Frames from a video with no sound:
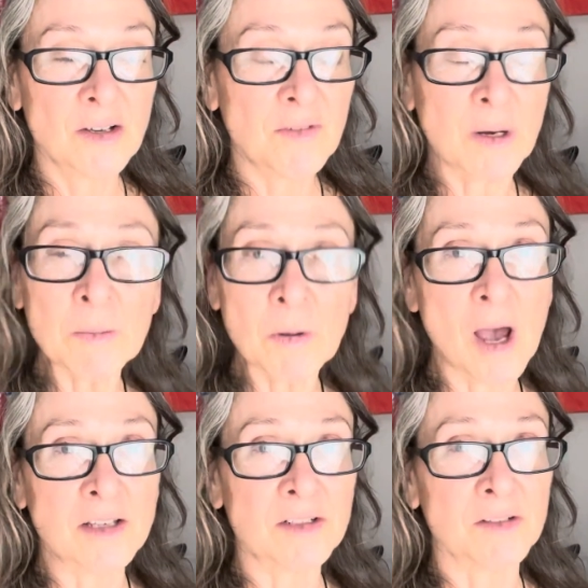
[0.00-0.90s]
Very
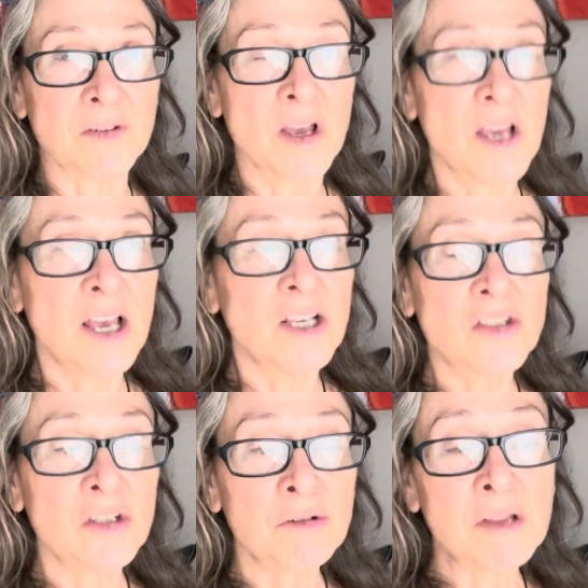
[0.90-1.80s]
positive.
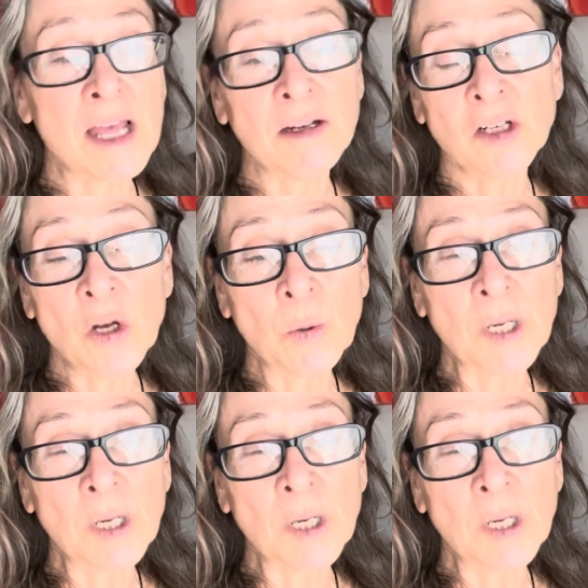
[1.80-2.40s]
So then, you know,